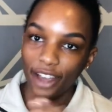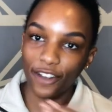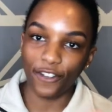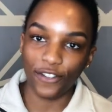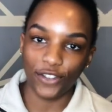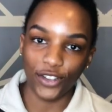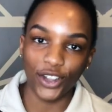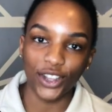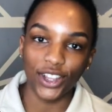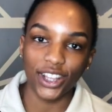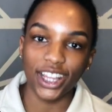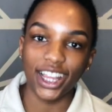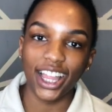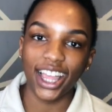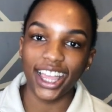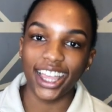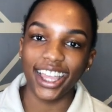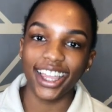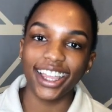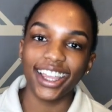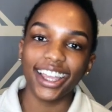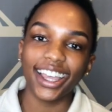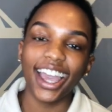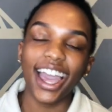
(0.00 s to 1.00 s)
I feel
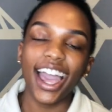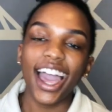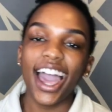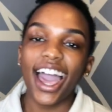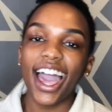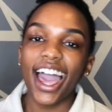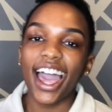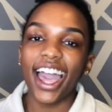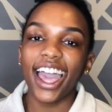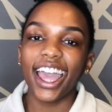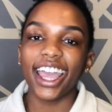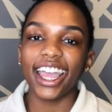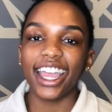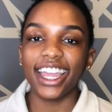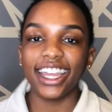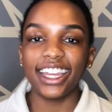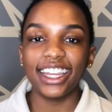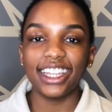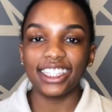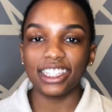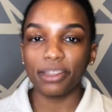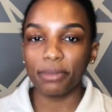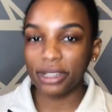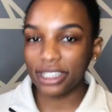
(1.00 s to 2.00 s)
like it
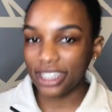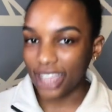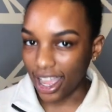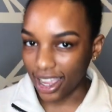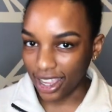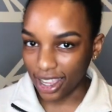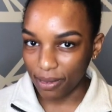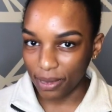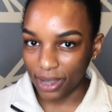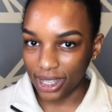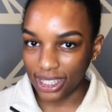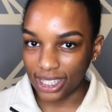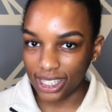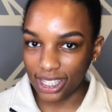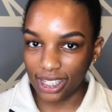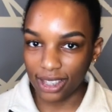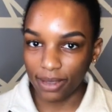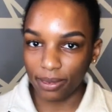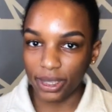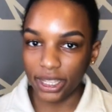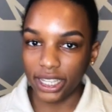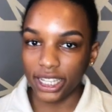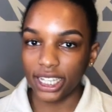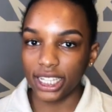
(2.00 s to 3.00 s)
needs to be
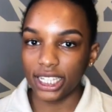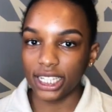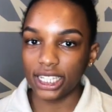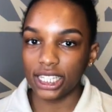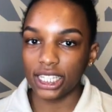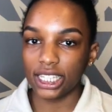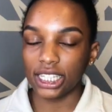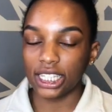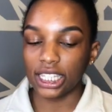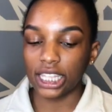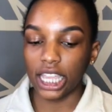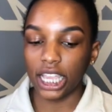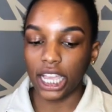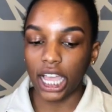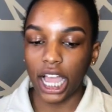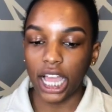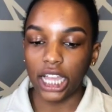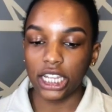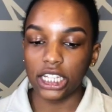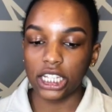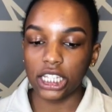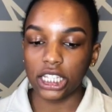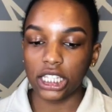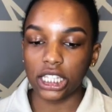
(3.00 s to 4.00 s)
documented, because like
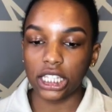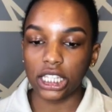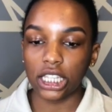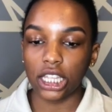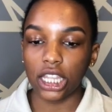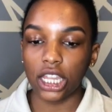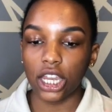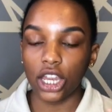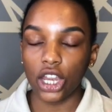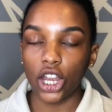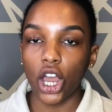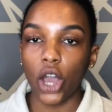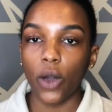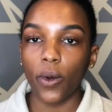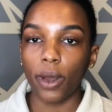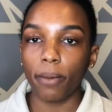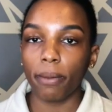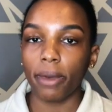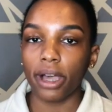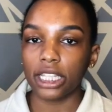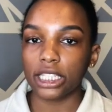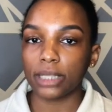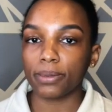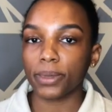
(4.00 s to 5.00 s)
I just know in
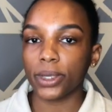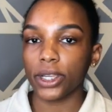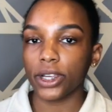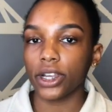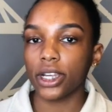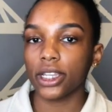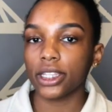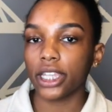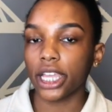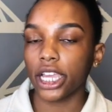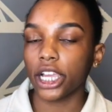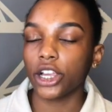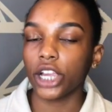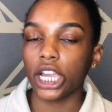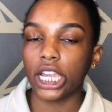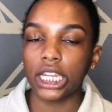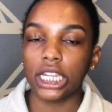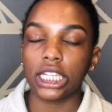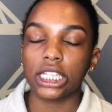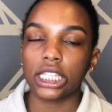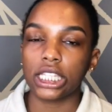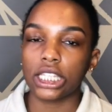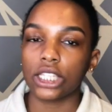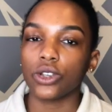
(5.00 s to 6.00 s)
my spirit that
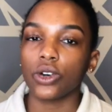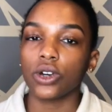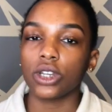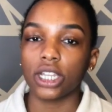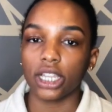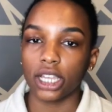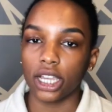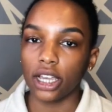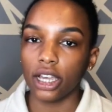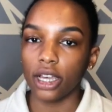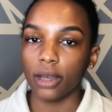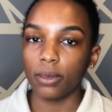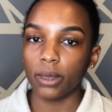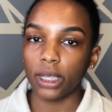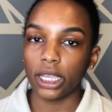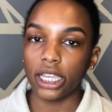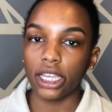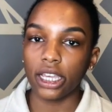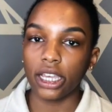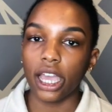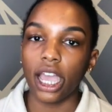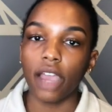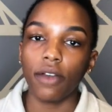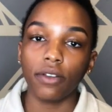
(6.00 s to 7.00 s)
greatness is going to come.
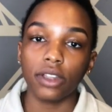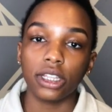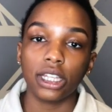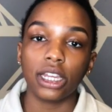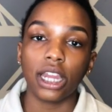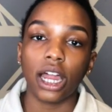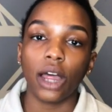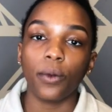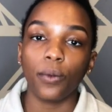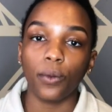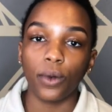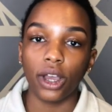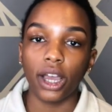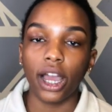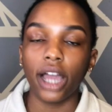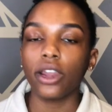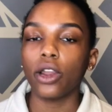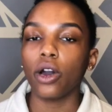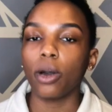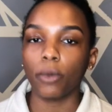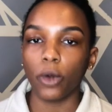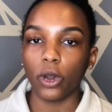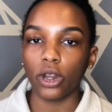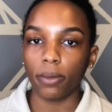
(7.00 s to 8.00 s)
Like everything I want, I
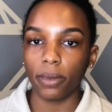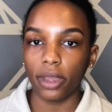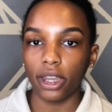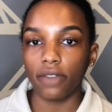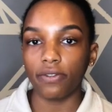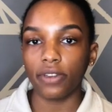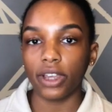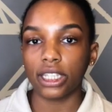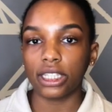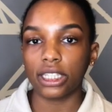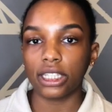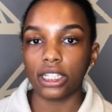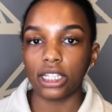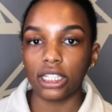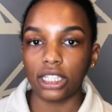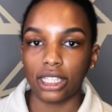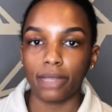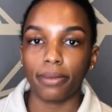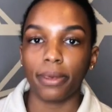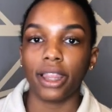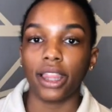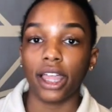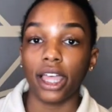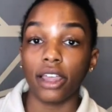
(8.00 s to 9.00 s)
know I'm going to manifest it
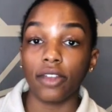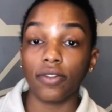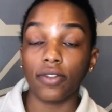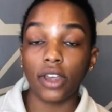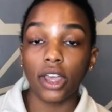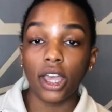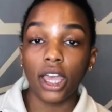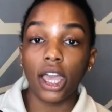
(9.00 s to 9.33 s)
into my life,